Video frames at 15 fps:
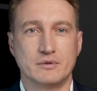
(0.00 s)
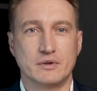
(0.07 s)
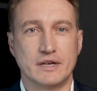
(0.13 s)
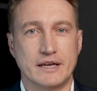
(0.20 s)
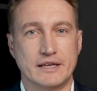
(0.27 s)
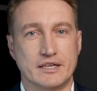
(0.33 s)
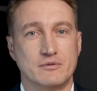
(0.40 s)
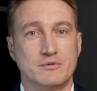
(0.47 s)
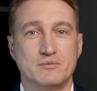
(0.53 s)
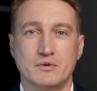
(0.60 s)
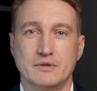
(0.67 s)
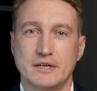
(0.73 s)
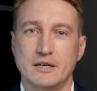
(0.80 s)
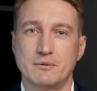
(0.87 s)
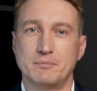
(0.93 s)
Okay, even for
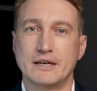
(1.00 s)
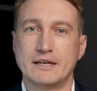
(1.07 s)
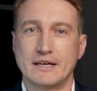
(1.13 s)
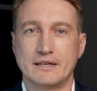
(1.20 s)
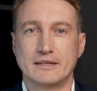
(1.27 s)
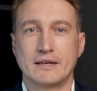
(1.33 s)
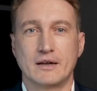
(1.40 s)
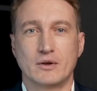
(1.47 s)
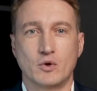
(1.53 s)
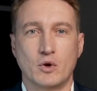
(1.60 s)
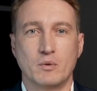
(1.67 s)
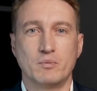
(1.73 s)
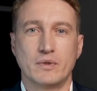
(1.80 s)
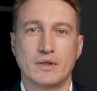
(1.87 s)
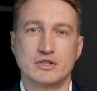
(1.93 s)
the immediate
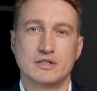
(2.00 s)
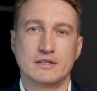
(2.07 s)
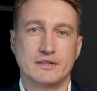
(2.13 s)
incorporation